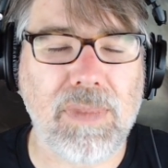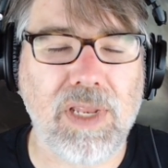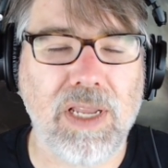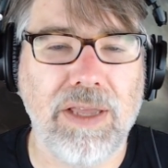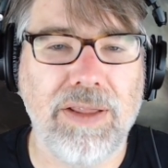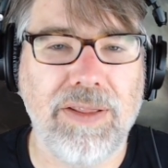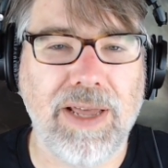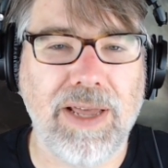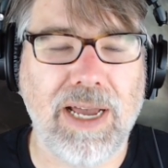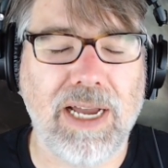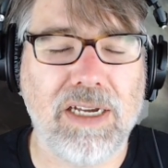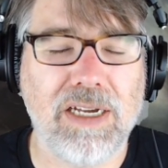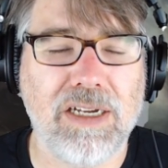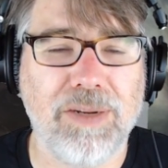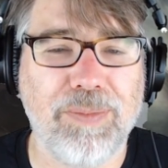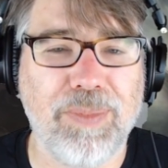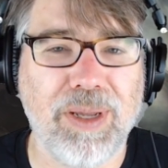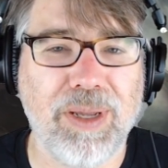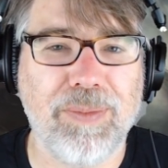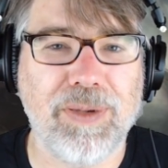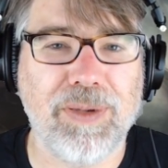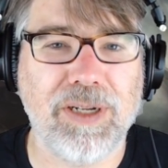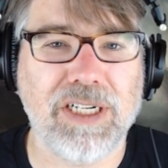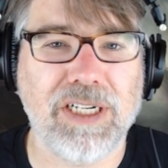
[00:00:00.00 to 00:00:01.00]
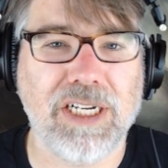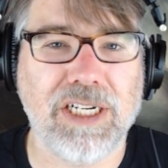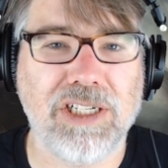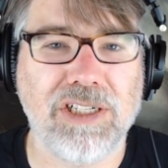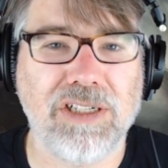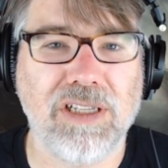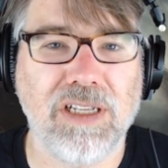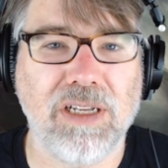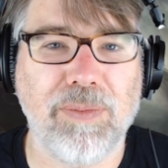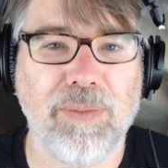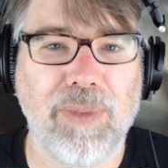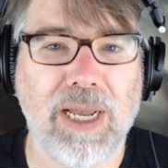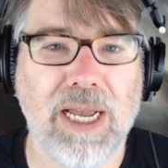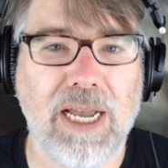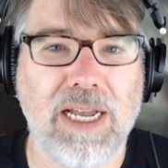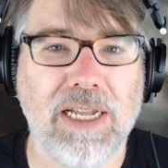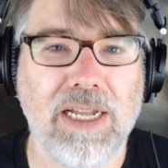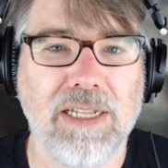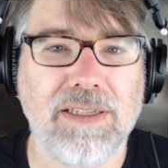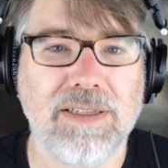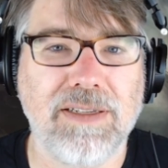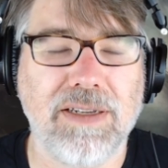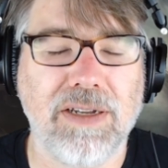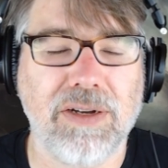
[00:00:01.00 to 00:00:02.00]
That could be potentially
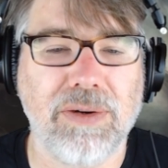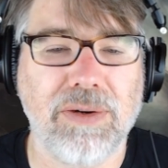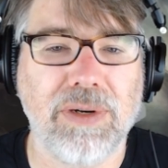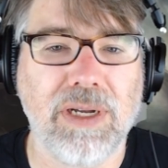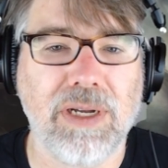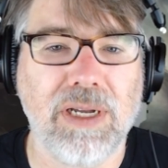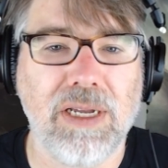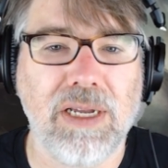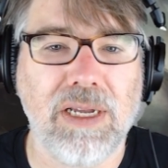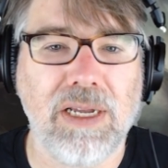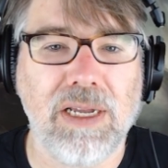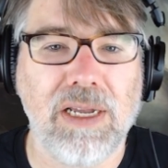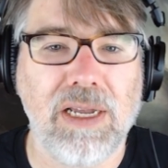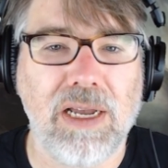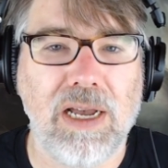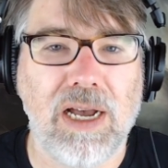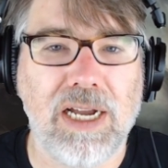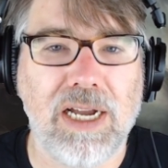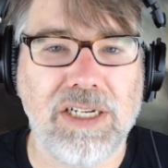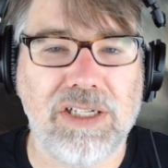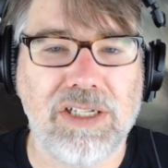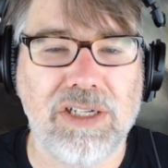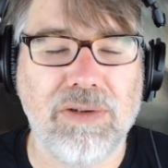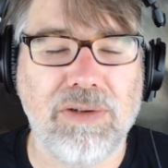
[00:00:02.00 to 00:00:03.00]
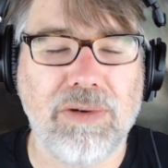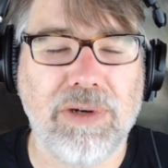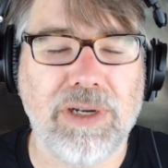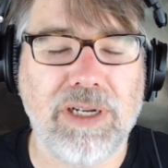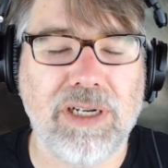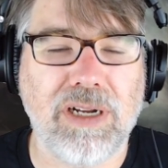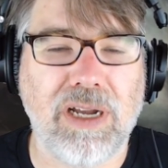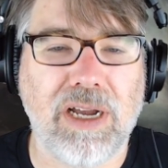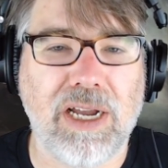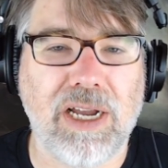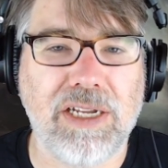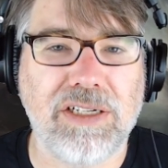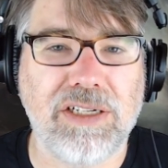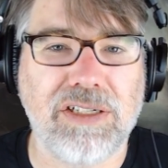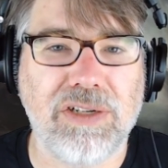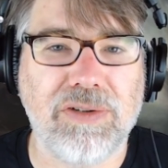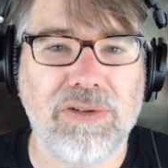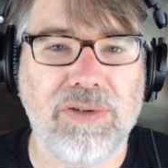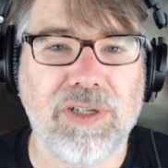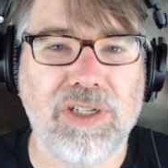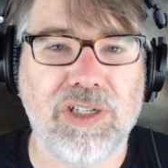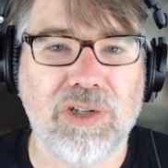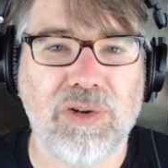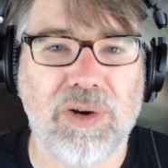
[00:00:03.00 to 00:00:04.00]
bad. So I do
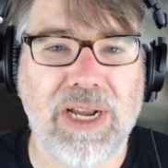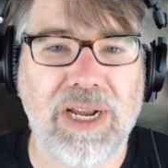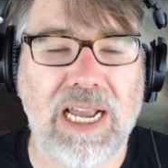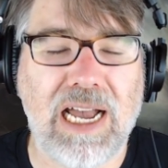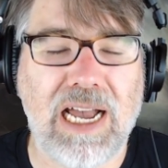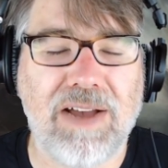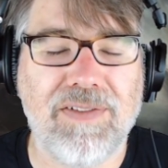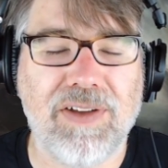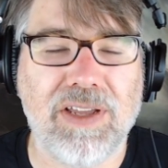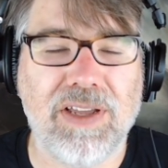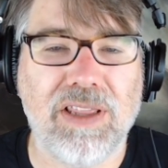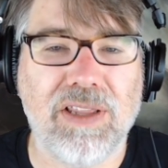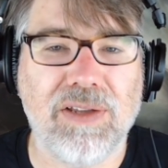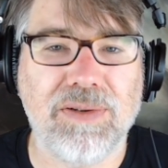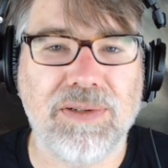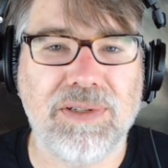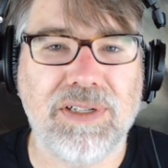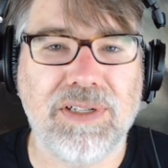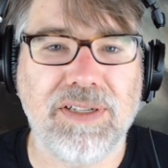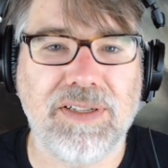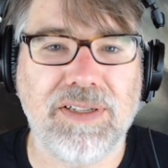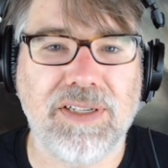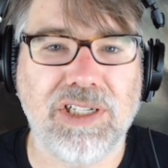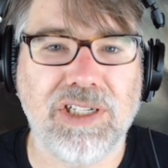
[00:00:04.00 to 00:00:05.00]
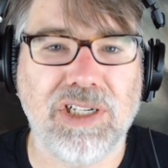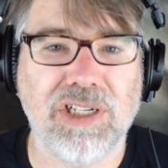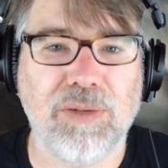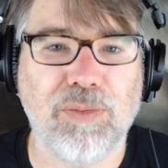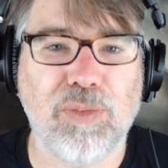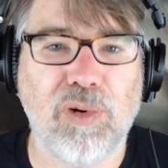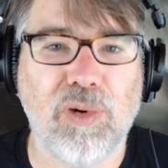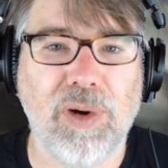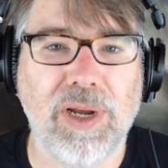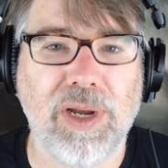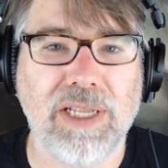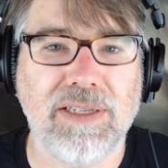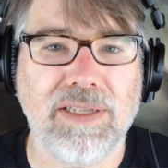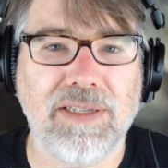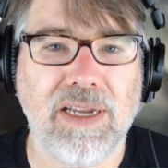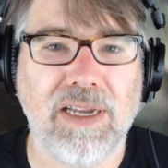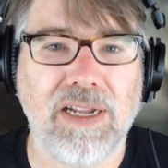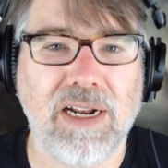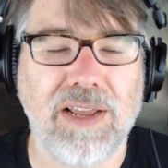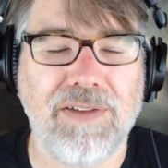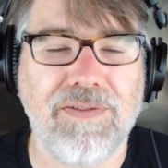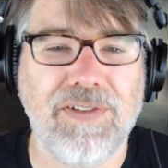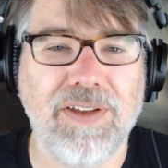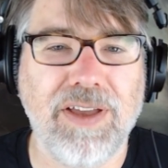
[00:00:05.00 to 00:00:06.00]
enjoy having those decision points,
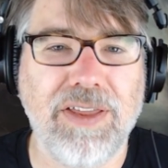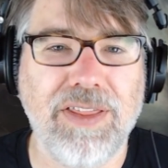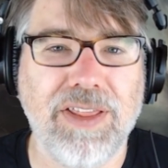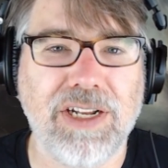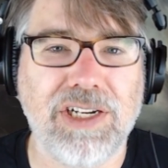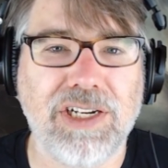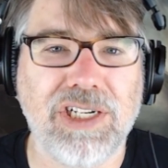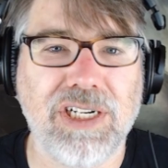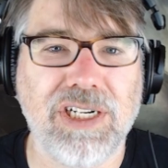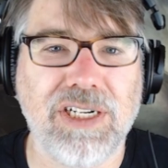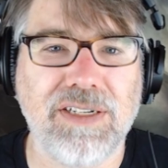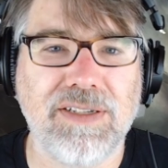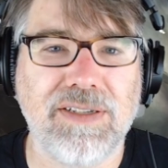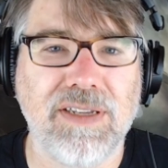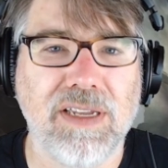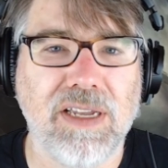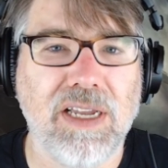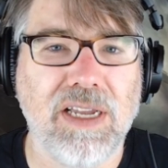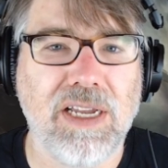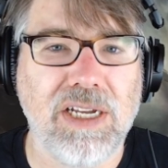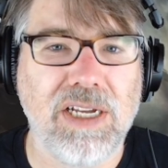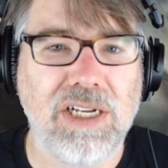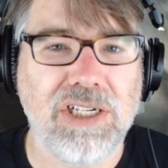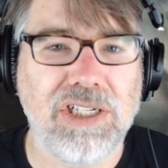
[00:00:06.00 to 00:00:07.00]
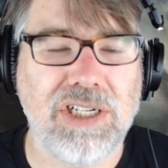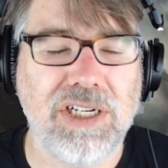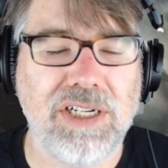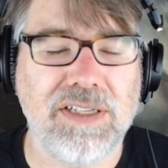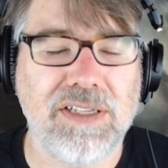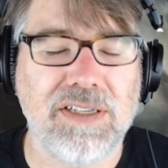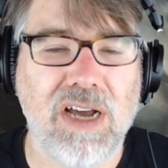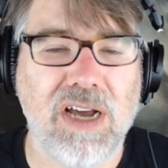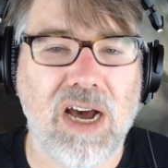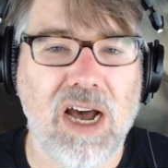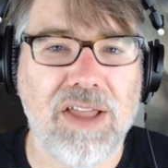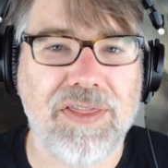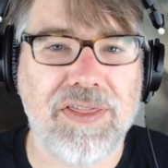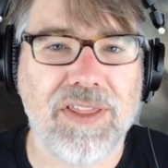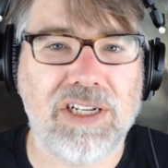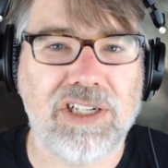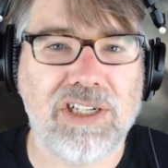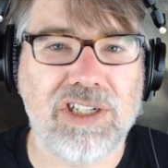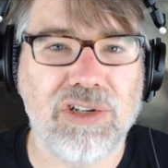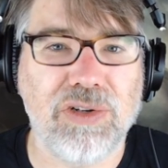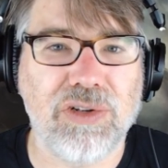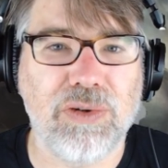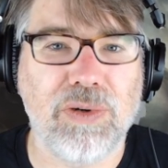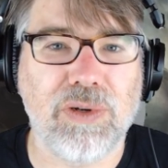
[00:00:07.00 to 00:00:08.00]
and I feel that she's got the
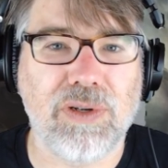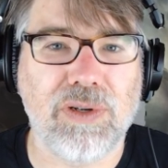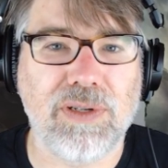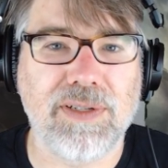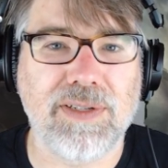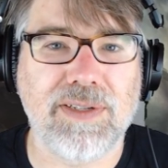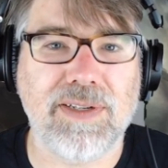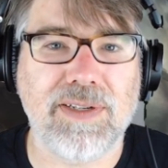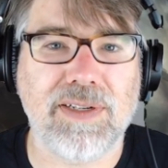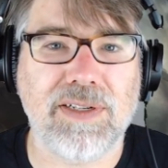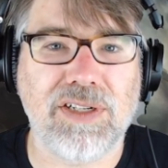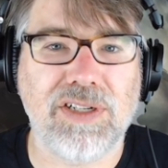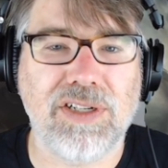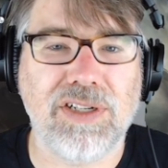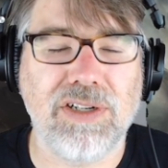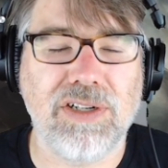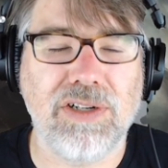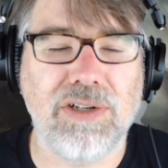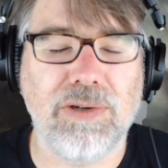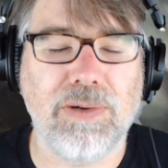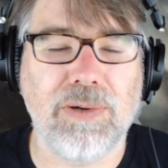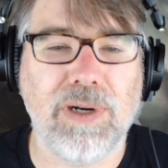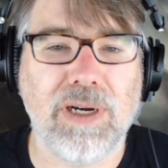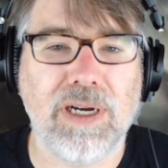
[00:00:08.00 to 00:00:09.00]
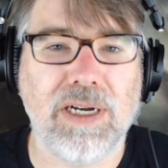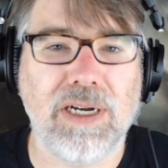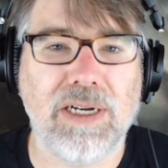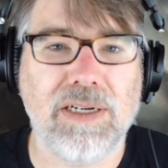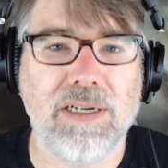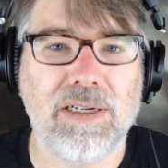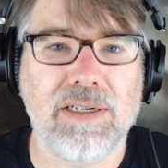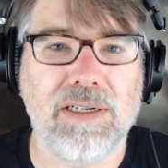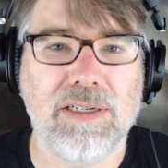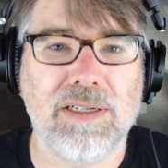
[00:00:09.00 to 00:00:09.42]
tools to